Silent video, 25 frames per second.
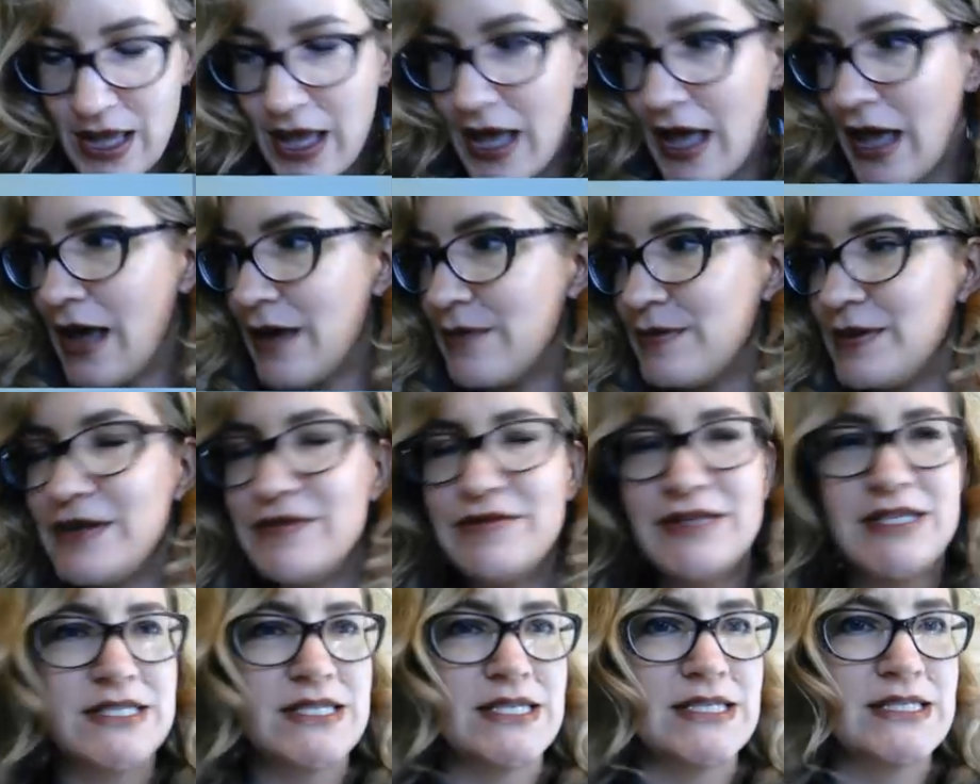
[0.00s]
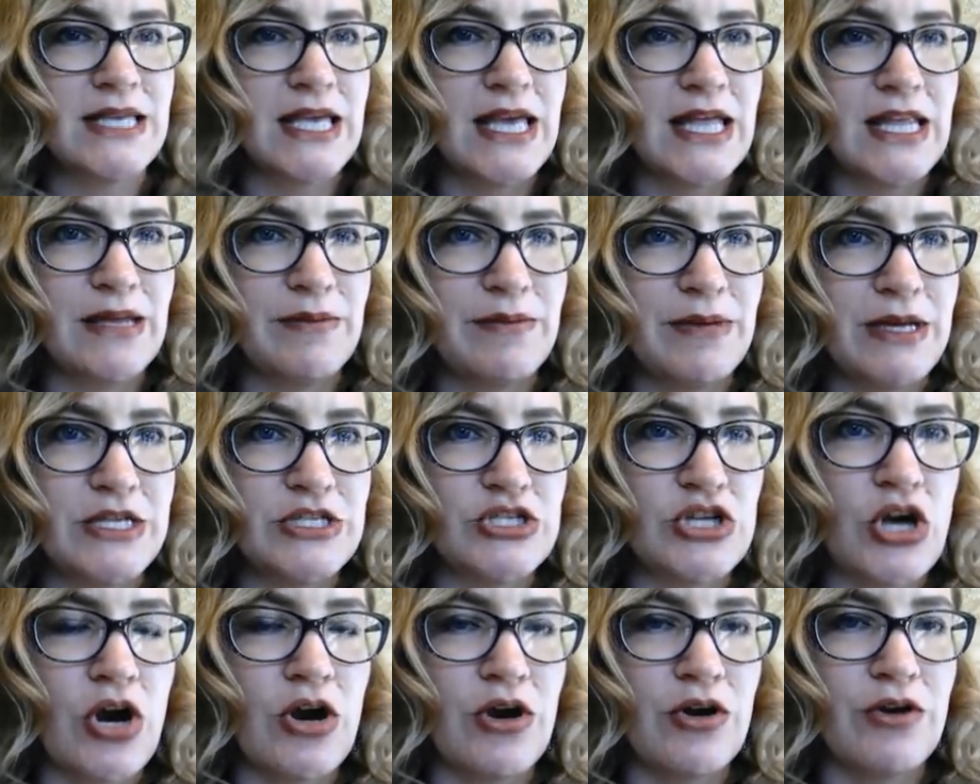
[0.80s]
Uh, I believe this is
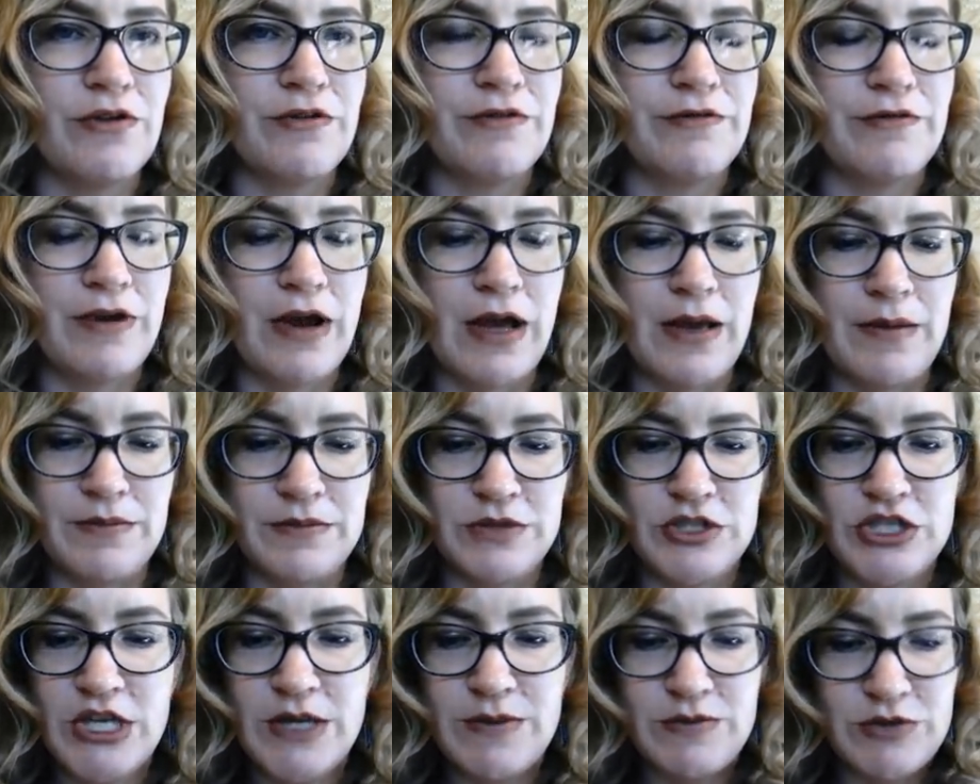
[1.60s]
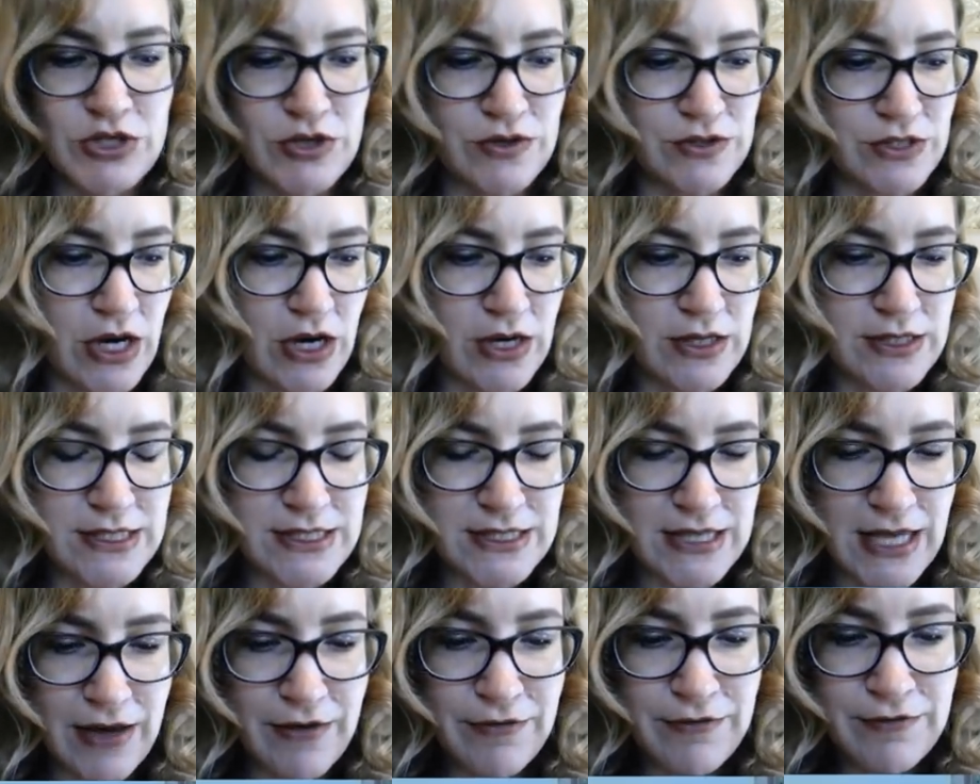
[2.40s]
Kilimanjaro from Cheap Joe's Art
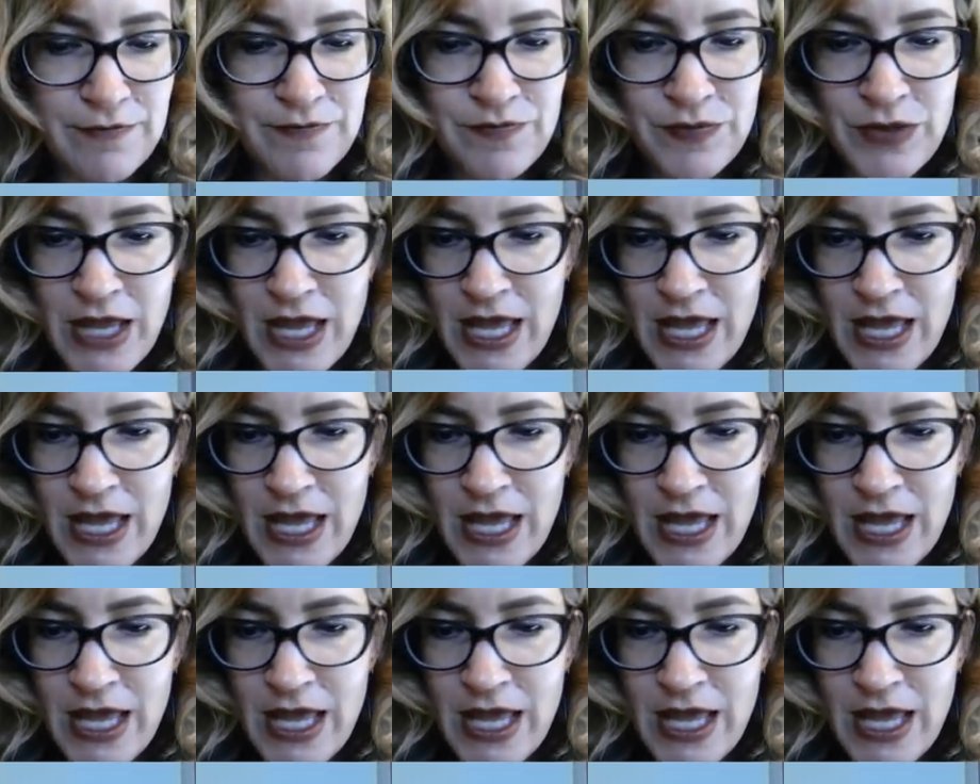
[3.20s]
Stuff.